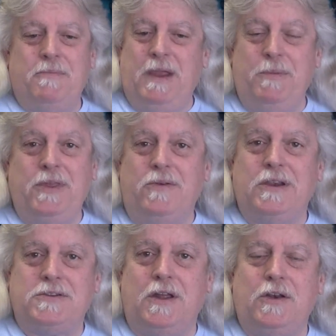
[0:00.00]
maybe they were
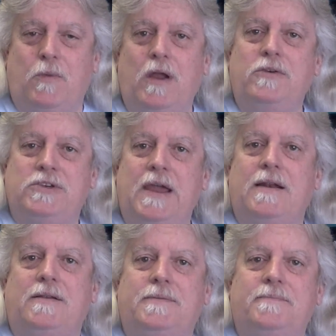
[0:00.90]
just on the wrong
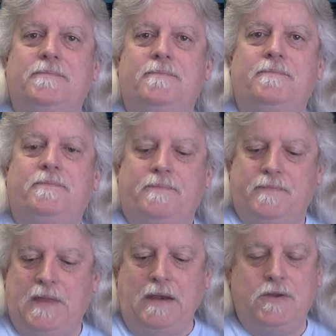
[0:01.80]
channel.
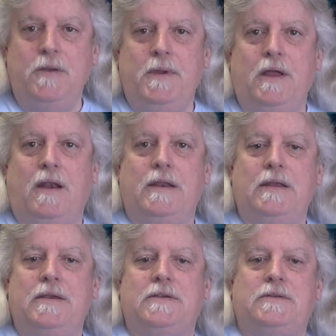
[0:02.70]
That could be all it
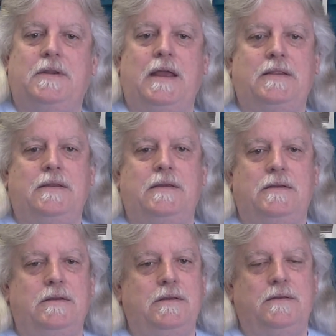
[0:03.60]
is. It's not,
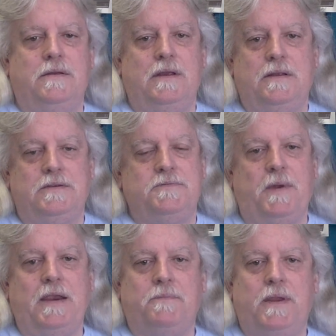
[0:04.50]
you know,
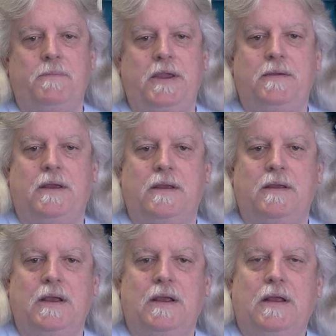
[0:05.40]
Spike may be
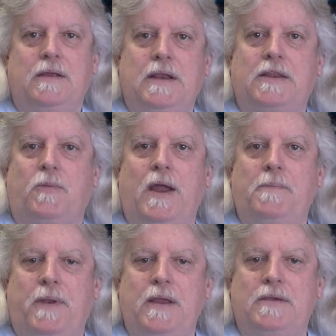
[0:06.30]
not the
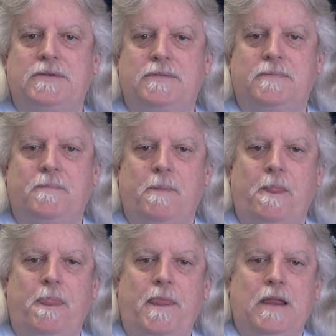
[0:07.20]
right place.
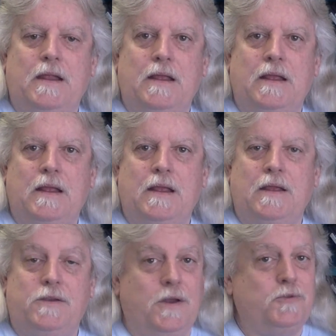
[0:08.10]

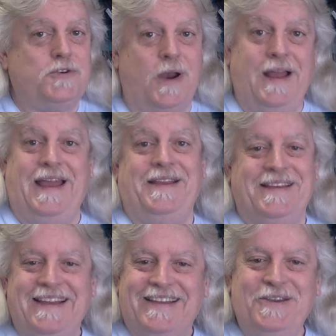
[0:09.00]
Don't try
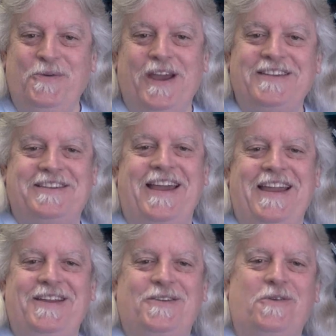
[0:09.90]

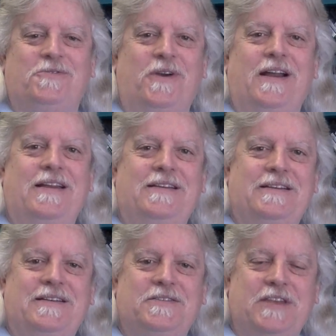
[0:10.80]
USA and don't try
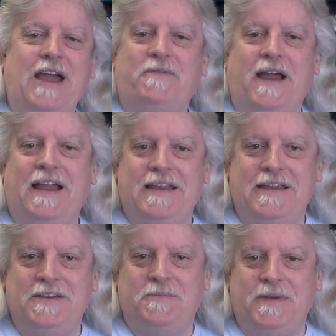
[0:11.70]
Sci-Fi, I
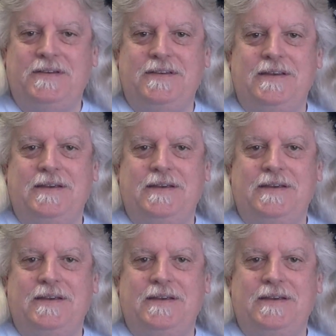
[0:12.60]
guess, but